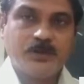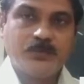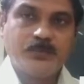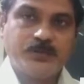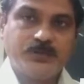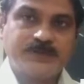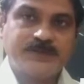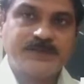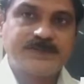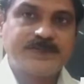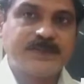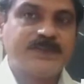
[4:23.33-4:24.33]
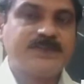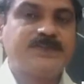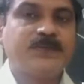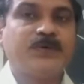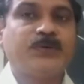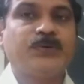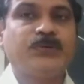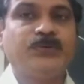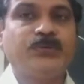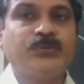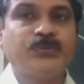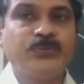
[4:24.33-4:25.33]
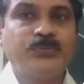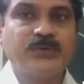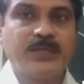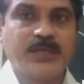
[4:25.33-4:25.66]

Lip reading: Process is known